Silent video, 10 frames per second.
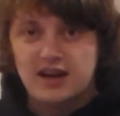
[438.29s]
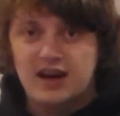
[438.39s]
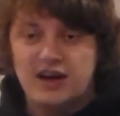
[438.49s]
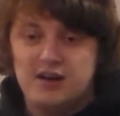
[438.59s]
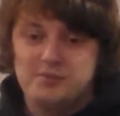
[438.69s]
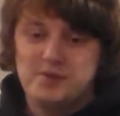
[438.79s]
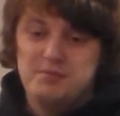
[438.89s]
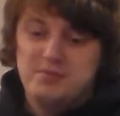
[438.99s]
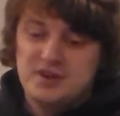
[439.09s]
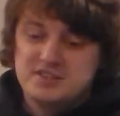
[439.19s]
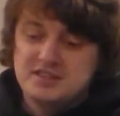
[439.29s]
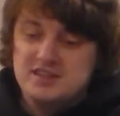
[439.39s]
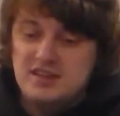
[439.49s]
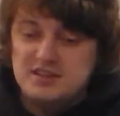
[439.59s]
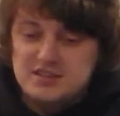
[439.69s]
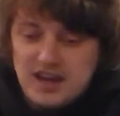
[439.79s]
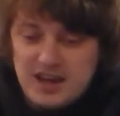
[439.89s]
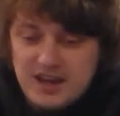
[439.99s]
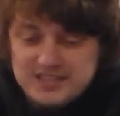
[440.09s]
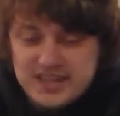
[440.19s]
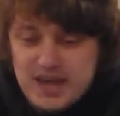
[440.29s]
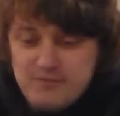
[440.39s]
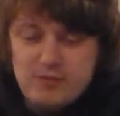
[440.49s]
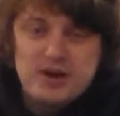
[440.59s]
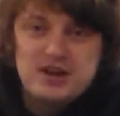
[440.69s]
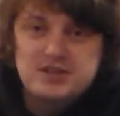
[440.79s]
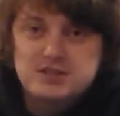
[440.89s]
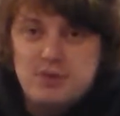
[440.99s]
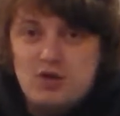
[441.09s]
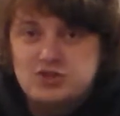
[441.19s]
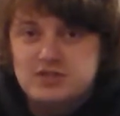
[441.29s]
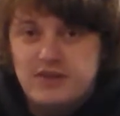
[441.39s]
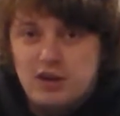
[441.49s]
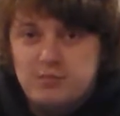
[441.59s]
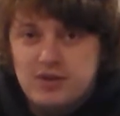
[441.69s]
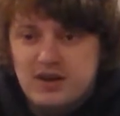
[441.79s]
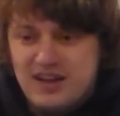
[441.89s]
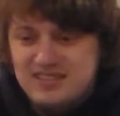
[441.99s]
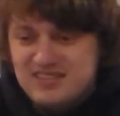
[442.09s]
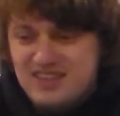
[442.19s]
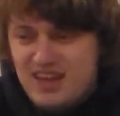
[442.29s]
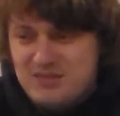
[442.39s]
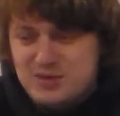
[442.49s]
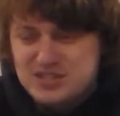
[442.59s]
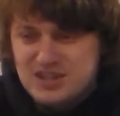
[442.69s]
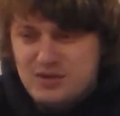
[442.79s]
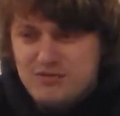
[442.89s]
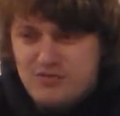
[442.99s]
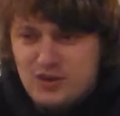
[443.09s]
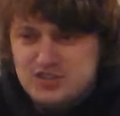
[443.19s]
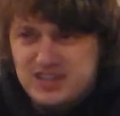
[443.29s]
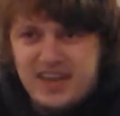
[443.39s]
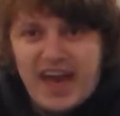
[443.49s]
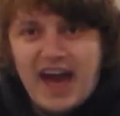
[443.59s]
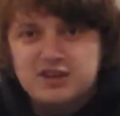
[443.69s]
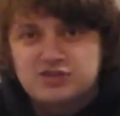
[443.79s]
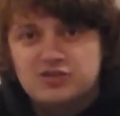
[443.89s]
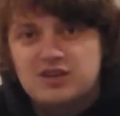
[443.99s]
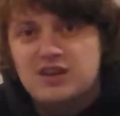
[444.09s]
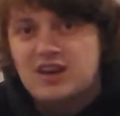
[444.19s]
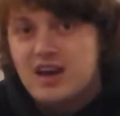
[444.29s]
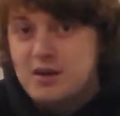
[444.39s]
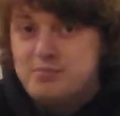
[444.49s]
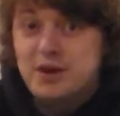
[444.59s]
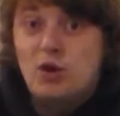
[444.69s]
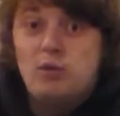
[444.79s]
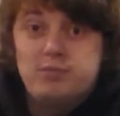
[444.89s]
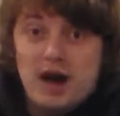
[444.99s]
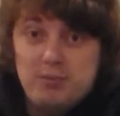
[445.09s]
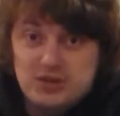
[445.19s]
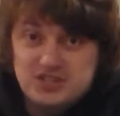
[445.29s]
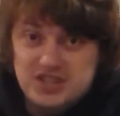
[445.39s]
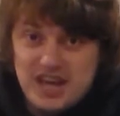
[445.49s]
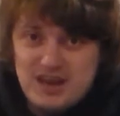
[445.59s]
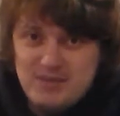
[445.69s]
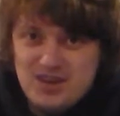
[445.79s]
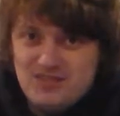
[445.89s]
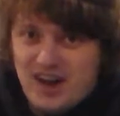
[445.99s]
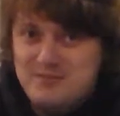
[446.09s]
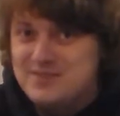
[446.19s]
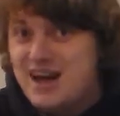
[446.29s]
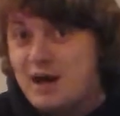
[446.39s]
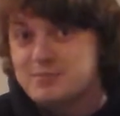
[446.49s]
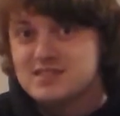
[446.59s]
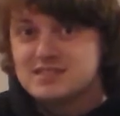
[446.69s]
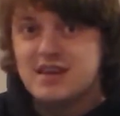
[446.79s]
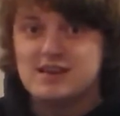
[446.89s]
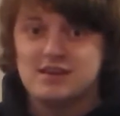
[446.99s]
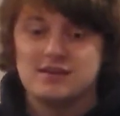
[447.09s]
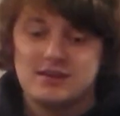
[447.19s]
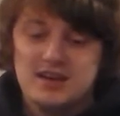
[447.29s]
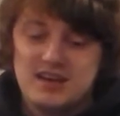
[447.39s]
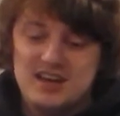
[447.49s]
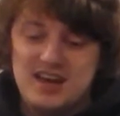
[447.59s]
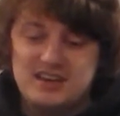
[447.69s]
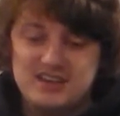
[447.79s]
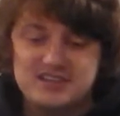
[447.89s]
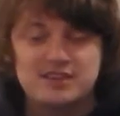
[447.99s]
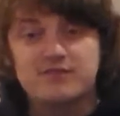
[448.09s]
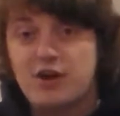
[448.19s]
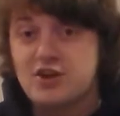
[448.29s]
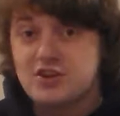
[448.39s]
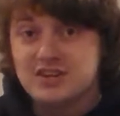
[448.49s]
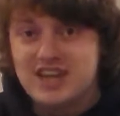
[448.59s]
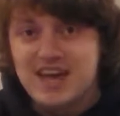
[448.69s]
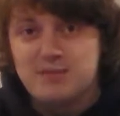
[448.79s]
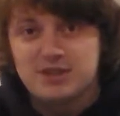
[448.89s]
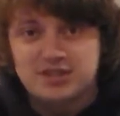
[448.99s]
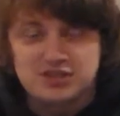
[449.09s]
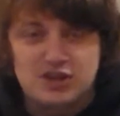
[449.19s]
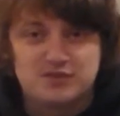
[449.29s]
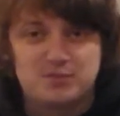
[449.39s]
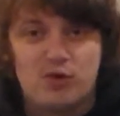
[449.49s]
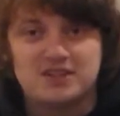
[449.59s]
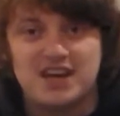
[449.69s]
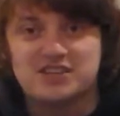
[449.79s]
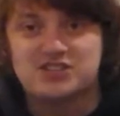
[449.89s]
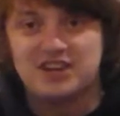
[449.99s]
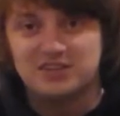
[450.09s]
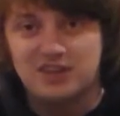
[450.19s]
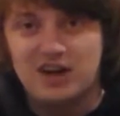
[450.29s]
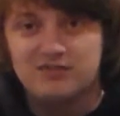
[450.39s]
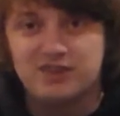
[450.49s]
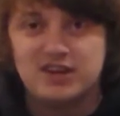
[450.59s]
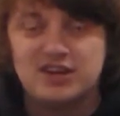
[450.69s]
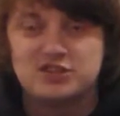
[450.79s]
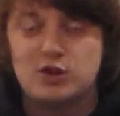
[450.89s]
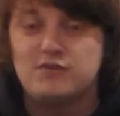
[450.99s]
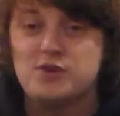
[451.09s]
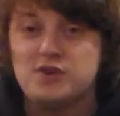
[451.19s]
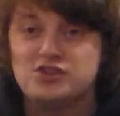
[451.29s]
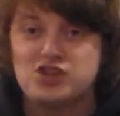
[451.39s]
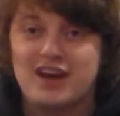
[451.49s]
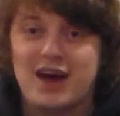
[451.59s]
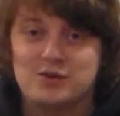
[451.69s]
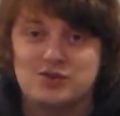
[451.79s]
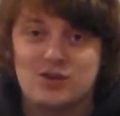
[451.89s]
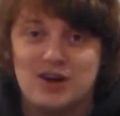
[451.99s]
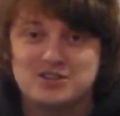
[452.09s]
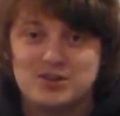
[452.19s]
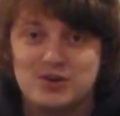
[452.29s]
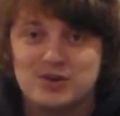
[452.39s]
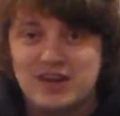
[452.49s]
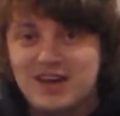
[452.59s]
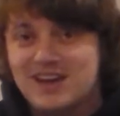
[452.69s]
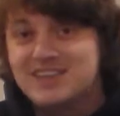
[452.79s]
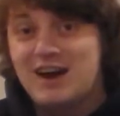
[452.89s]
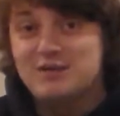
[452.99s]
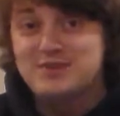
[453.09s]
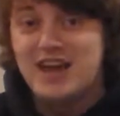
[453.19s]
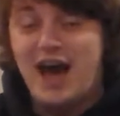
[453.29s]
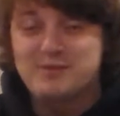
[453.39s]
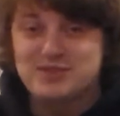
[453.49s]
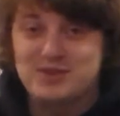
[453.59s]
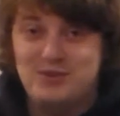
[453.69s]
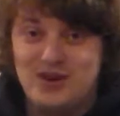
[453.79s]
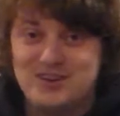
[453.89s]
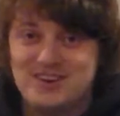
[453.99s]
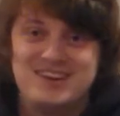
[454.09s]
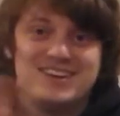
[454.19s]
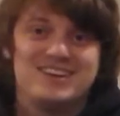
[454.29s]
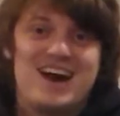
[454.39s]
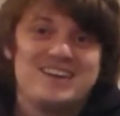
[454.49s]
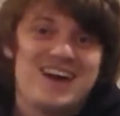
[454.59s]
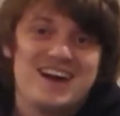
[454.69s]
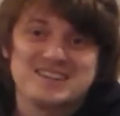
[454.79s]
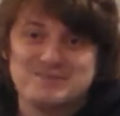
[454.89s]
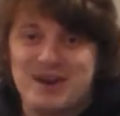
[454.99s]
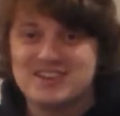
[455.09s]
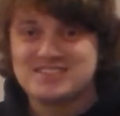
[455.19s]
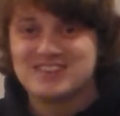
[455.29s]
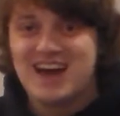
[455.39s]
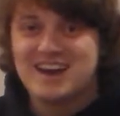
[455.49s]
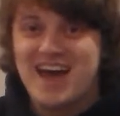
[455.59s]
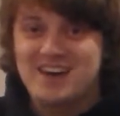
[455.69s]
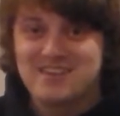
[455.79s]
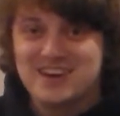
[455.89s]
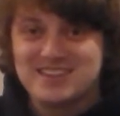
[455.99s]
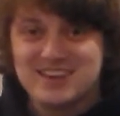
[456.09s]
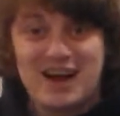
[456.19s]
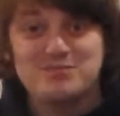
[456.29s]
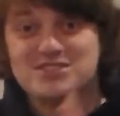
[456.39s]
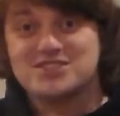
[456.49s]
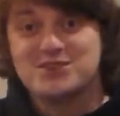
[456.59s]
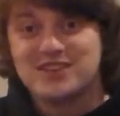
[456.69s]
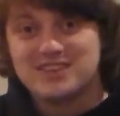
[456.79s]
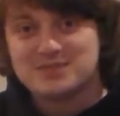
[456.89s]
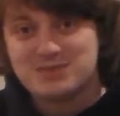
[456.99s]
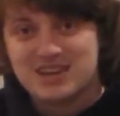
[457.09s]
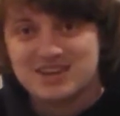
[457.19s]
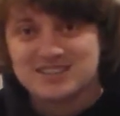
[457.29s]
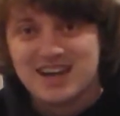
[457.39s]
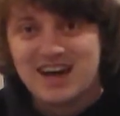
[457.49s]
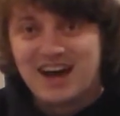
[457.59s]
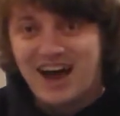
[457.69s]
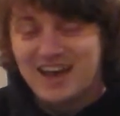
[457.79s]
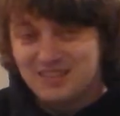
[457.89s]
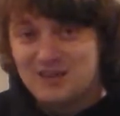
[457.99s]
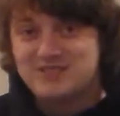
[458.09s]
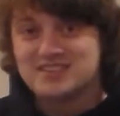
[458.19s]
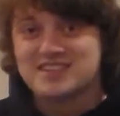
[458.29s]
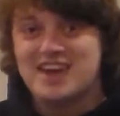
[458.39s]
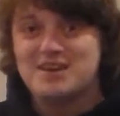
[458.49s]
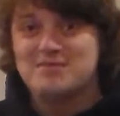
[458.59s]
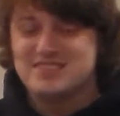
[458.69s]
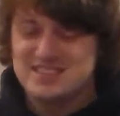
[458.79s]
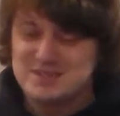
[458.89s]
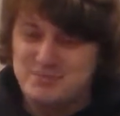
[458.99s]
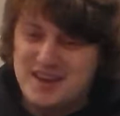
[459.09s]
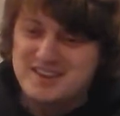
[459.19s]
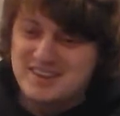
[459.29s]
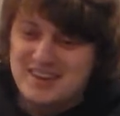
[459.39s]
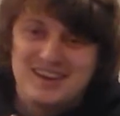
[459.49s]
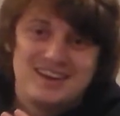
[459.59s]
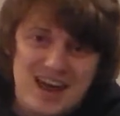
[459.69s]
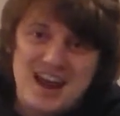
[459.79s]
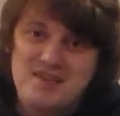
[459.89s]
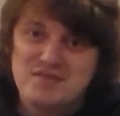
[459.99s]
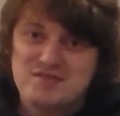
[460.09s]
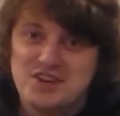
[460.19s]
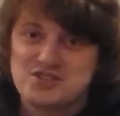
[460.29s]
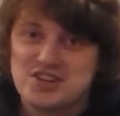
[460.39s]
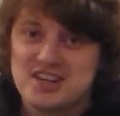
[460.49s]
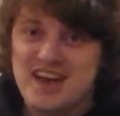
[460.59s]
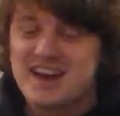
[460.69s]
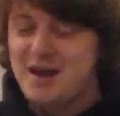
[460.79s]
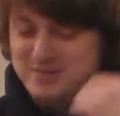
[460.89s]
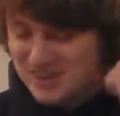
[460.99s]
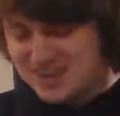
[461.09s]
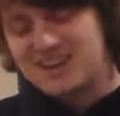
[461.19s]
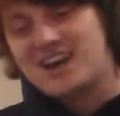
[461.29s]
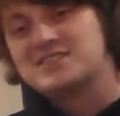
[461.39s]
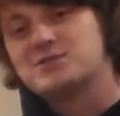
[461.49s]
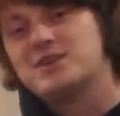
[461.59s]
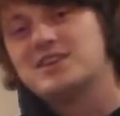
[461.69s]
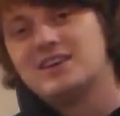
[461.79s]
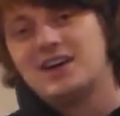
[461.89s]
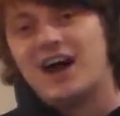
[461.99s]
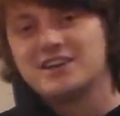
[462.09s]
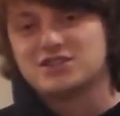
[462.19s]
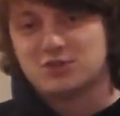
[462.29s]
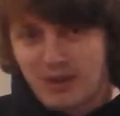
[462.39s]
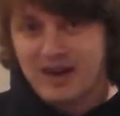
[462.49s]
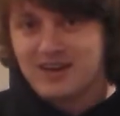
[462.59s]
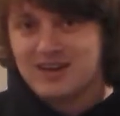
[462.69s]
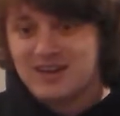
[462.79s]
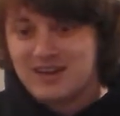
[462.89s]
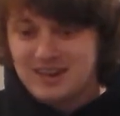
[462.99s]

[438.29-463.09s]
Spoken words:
But it's a game from a smallish developer. It was their first, like, actually big old published game, if I'm not mistaken. And it's a very good game. It deserves more attention and love. So if you can check out Crosscode, that would be absolutely wondered. Not a sponsor, not an ad or anything. I'm just doing this because I love this game, despite not having finished it yet. I'm gonna get to it, I swear.